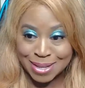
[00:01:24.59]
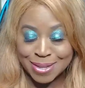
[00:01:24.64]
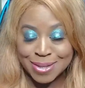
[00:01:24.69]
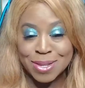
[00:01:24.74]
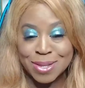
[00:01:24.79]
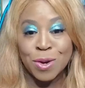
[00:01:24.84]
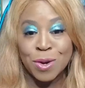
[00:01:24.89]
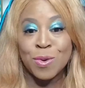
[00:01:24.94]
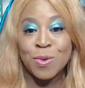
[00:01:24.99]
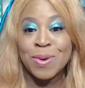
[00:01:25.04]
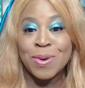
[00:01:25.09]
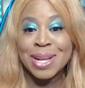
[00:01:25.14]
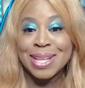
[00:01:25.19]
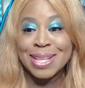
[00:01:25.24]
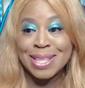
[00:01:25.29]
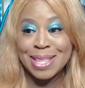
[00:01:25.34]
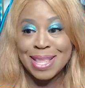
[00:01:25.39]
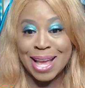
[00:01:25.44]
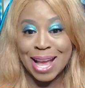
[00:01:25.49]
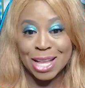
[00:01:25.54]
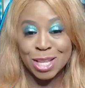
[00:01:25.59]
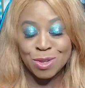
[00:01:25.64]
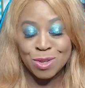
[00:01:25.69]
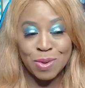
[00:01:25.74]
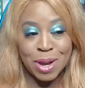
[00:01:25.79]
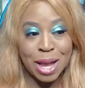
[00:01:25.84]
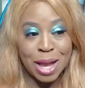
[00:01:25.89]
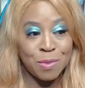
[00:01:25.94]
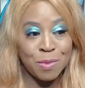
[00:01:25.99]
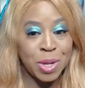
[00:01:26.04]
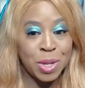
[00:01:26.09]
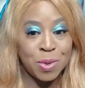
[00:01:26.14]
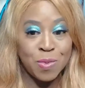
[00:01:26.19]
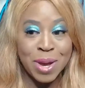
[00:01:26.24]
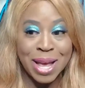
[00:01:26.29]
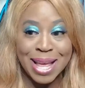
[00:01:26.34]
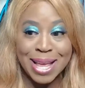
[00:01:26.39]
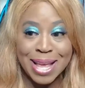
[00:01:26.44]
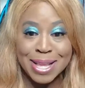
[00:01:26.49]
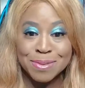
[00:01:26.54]
So that's why we
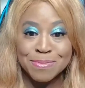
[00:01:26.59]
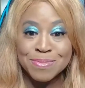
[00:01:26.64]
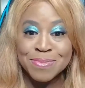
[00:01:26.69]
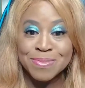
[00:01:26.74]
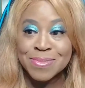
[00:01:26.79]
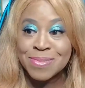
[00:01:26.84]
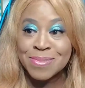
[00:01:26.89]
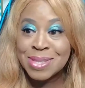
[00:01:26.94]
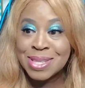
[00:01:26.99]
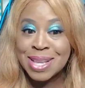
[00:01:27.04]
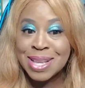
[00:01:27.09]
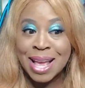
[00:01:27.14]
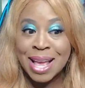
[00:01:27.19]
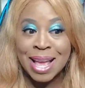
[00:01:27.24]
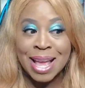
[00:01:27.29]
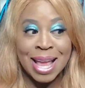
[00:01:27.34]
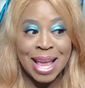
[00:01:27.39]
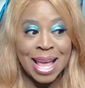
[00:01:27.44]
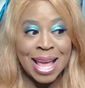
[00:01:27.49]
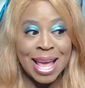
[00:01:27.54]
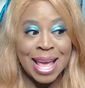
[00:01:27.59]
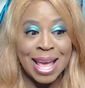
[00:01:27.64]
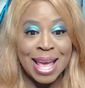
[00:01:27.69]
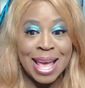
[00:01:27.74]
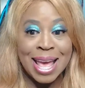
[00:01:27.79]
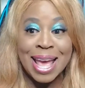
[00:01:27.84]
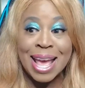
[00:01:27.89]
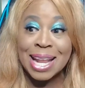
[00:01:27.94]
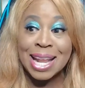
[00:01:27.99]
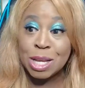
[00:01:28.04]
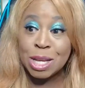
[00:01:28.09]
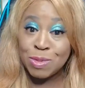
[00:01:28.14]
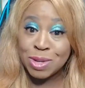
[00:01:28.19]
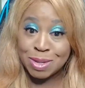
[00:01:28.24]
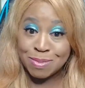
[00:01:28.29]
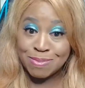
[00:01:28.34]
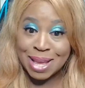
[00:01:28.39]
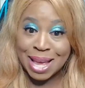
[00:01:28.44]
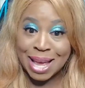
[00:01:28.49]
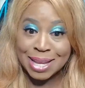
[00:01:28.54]
went, and it
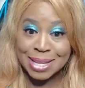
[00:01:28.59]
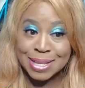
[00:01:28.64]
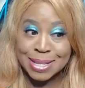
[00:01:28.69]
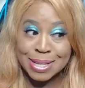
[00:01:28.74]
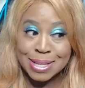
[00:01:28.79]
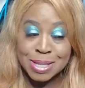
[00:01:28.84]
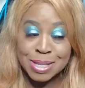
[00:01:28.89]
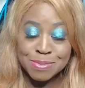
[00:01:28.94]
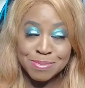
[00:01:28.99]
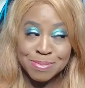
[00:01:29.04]
was packed,